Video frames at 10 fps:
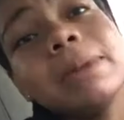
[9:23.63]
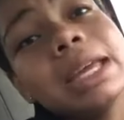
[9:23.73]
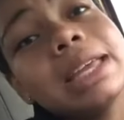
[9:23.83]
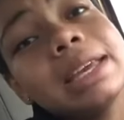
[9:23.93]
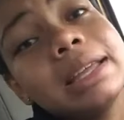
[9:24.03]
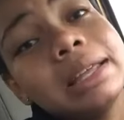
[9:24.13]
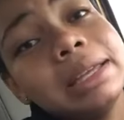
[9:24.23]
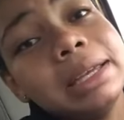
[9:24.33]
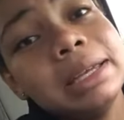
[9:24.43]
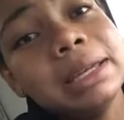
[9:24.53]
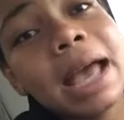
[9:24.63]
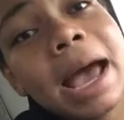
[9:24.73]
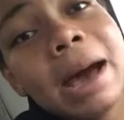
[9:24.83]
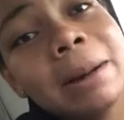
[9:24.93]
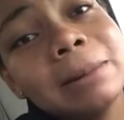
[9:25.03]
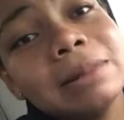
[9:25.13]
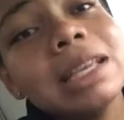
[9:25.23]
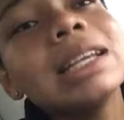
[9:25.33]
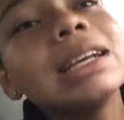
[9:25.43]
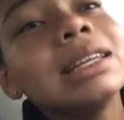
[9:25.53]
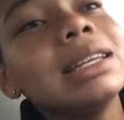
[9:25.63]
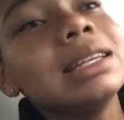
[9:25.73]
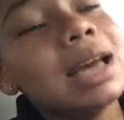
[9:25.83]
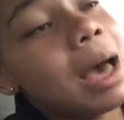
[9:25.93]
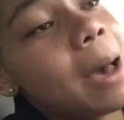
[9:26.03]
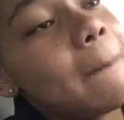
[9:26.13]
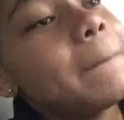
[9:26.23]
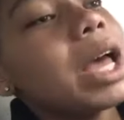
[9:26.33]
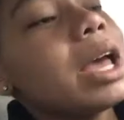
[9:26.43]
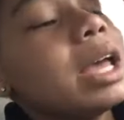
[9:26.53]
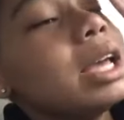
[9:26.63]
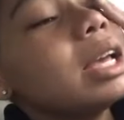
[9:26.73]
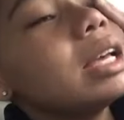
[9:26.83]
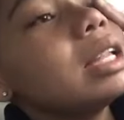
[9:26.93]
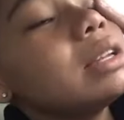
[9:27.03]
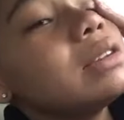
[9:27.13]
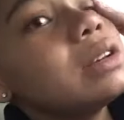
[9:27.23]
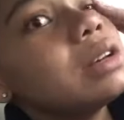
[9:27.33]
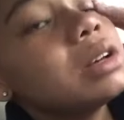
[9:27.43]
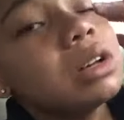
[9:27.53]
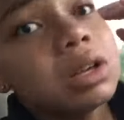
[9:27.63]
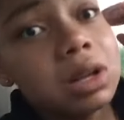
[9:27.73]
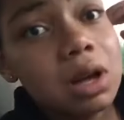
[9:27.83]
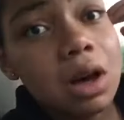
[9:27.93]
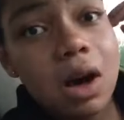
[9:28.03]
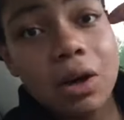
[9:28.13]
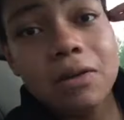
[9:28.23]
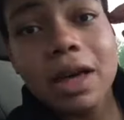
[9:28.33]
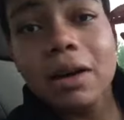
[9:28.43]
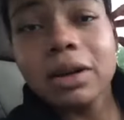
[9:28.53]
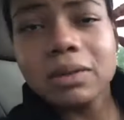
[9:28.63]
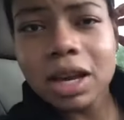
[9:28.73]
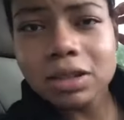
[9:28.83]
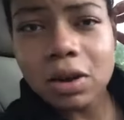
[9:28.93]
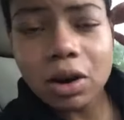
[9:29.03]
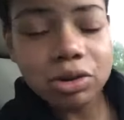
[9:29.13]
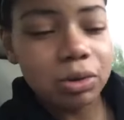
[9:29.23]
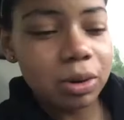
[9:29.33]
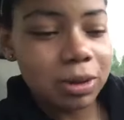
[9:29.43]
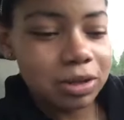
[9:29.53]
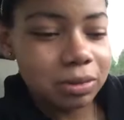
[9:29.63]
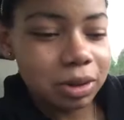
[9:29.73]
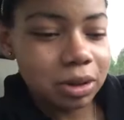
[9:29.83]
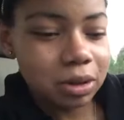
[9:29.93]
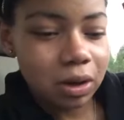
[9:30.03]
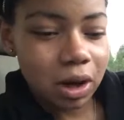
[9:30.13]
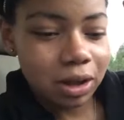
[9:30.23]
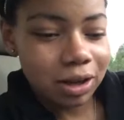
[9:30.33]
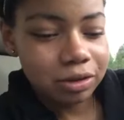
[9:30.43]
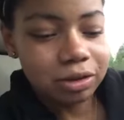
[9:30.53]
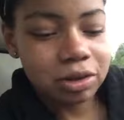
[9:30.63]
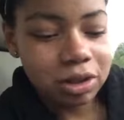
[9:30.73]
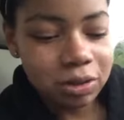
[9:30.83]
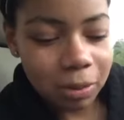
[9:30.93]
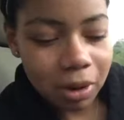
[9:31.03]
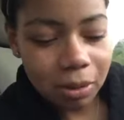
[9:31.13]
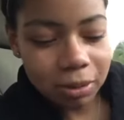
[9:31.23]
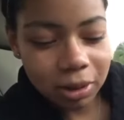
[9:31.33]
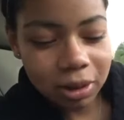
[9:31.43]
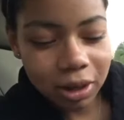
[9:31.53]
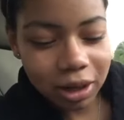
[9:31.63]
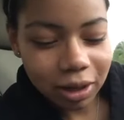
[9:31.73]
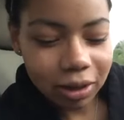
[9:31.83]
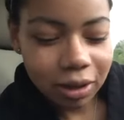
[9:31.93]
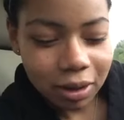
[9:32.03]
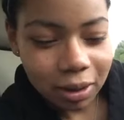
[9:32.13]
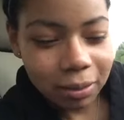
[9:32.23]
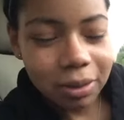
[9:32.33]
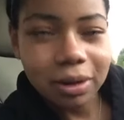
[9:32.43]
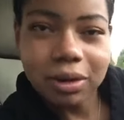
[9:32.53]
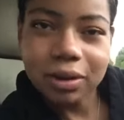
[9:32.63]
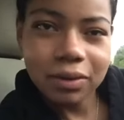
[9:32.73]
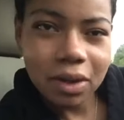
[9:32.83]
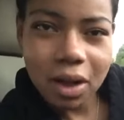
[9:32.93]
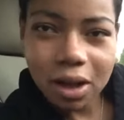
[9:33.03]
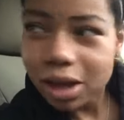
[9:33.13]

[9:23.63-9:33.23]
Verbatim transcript: When I get it cleaned out and cleaned up and all of that, I'll give you guys a car tour, but it's really not that interesting. So I'll probably like put it in a vlog.